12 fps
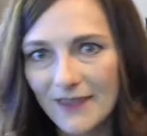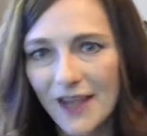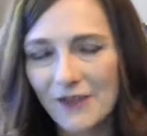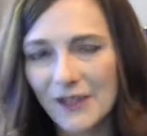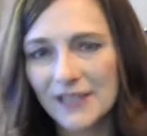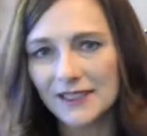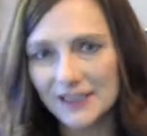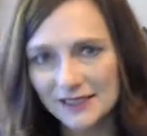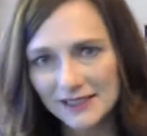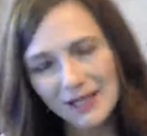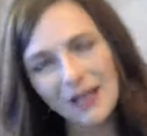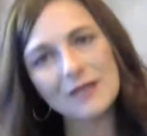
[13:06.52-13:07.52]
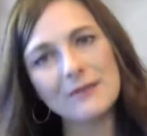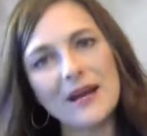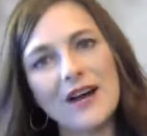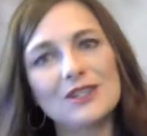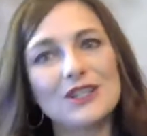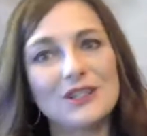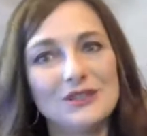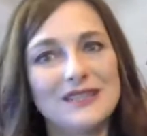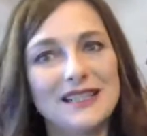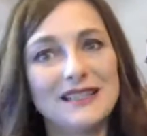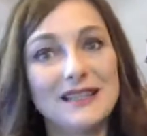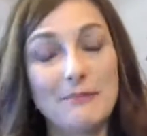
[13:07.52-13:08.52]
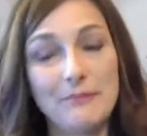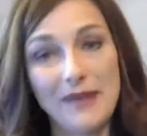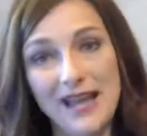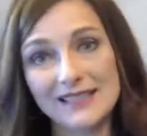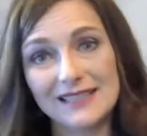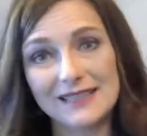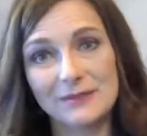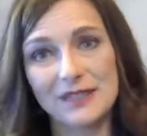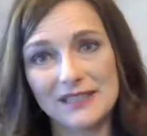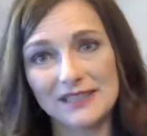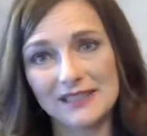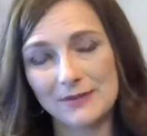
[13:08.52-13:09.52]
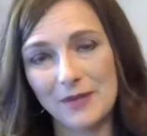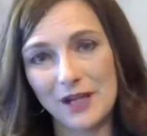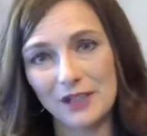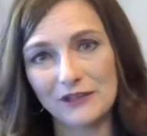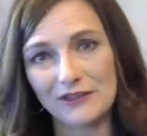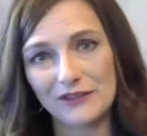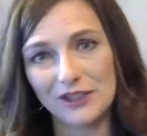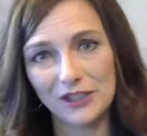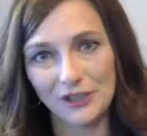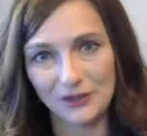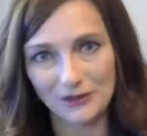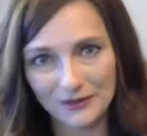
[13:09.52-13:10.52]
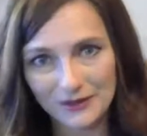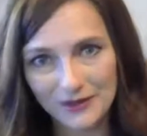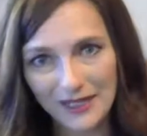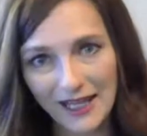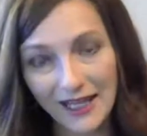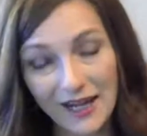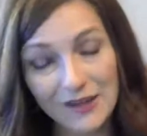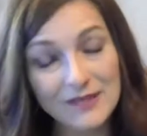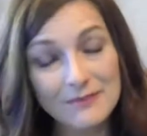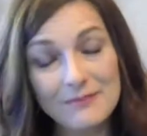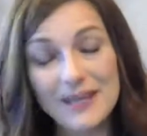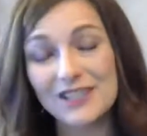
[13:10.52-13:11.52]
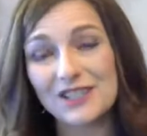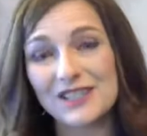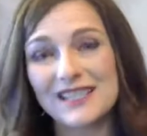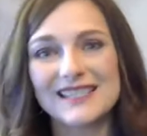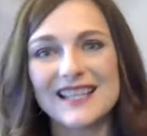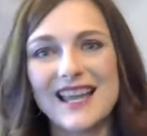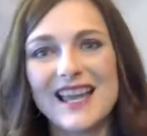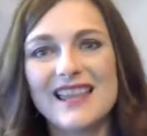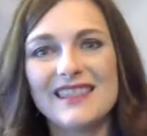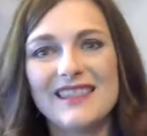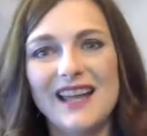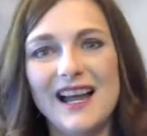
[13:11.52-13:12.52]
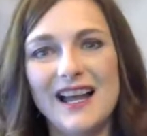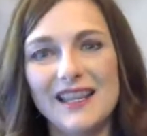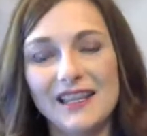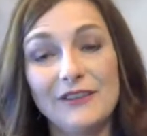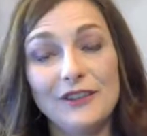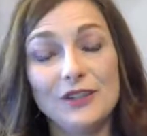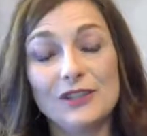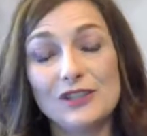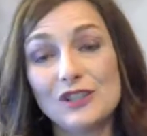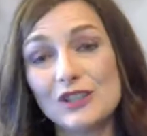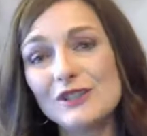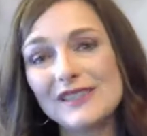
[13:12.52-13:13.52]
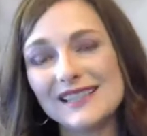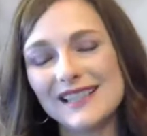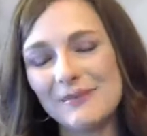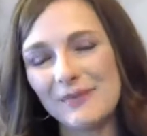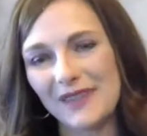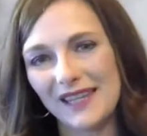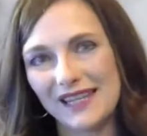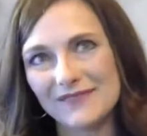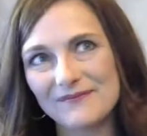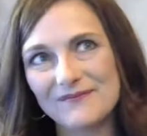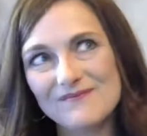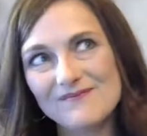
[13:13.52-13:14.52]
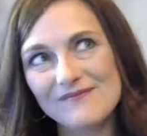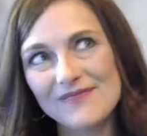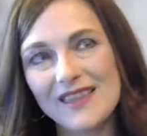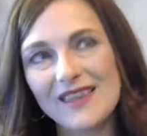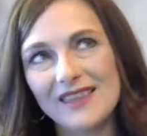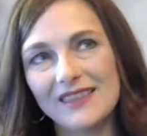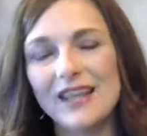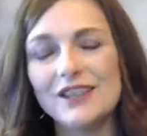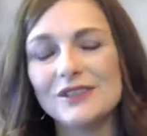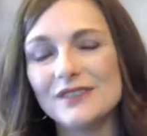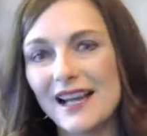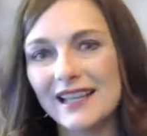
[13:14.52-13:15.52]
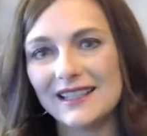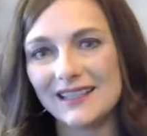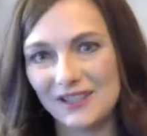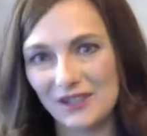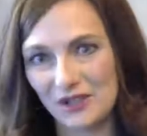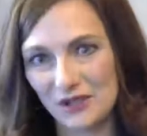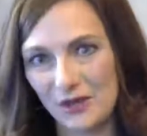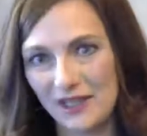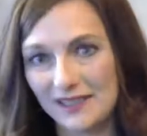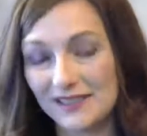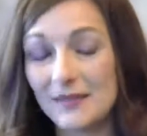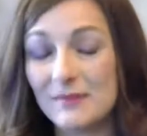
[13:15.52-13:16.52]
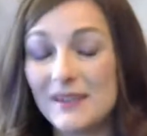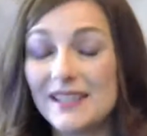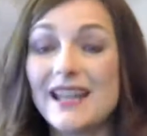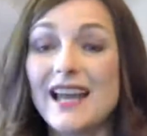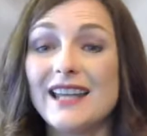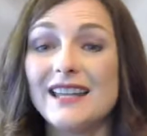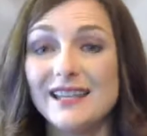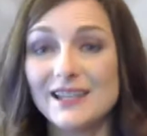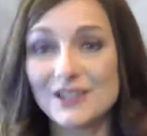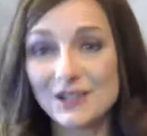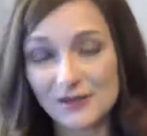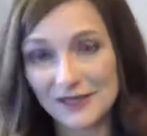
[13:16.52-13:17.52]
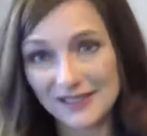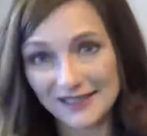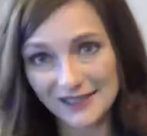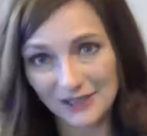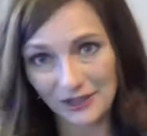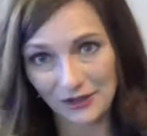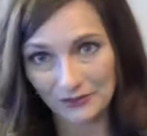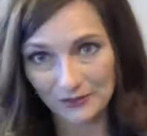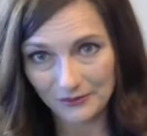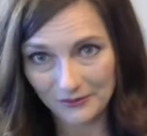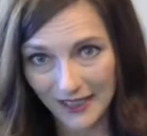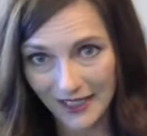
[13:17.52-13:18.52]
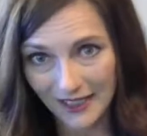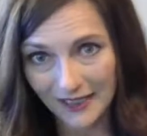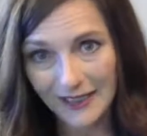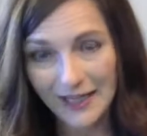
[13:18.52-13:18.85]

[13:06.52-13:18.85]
All right, let's talk about choosing the best business model for you. Okay, I already mentioned that if you could choose something that you like and enjoy, something that interests you, right?